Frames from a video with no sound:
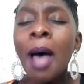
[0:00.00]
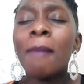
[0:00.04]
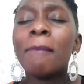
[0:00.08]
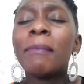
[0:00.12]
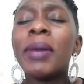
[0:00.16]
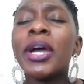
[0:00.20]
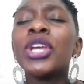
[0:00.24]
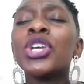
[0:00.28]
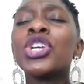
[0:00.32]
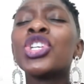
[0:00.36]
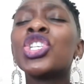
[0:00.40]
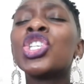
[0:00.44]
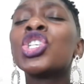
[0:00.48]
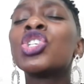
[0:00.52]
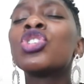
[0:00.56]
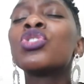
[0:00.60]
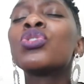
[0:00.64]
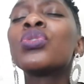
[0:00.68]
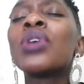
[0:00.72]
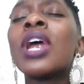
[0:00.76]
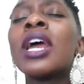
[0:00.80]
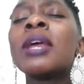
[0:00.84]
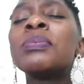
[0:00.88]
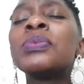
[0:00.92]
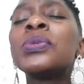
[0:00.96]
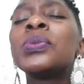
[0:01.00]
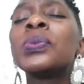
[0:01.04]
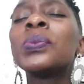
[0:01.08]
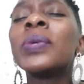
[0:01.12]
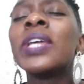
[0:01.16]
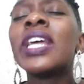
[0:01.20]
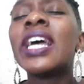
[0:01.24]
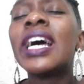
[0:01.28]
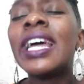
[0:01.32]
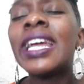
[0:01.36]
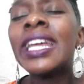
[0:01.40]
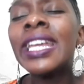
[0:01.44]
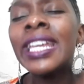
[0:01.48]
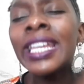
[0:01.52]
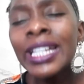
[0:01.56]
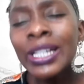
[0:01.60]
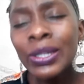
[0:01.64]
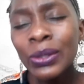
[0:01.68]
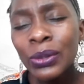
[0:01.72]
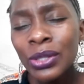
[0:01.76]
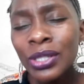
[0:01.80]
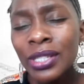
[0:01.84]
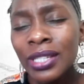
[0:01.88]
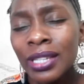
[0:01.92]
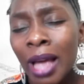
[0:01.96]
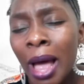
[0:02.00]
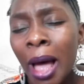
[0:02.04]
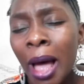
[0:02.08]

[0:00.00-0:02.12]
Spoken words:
By your stripes we are healed.